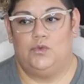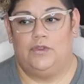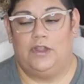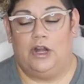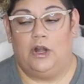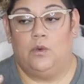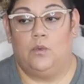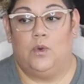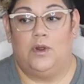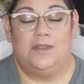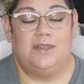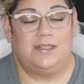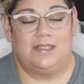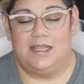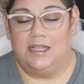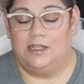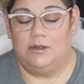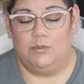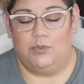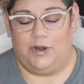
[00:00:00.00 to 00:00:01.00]
are worth
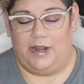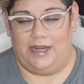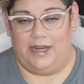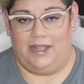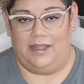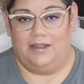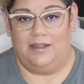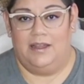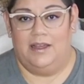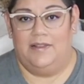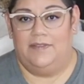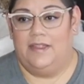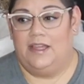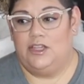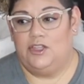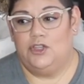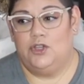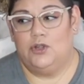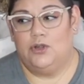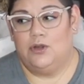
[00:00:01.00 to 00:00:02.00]
celebrating,
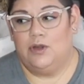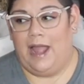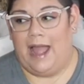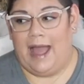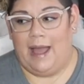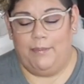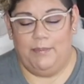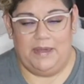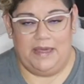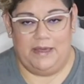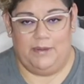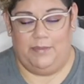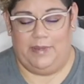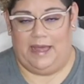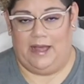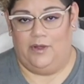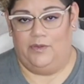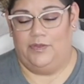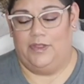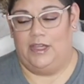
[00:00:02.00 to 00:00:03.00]
that you're happy
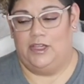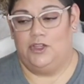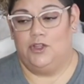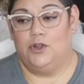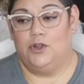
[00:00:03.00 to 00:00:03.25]
about, that